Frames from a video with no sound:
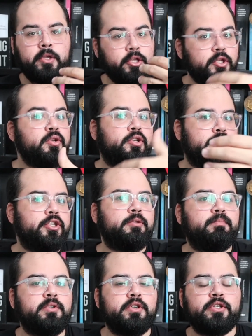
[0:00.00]
You
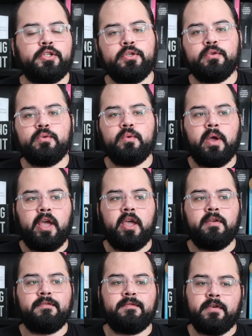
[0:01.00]
could pursue
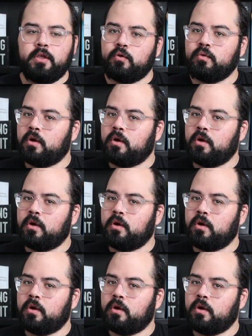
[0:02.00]
a federal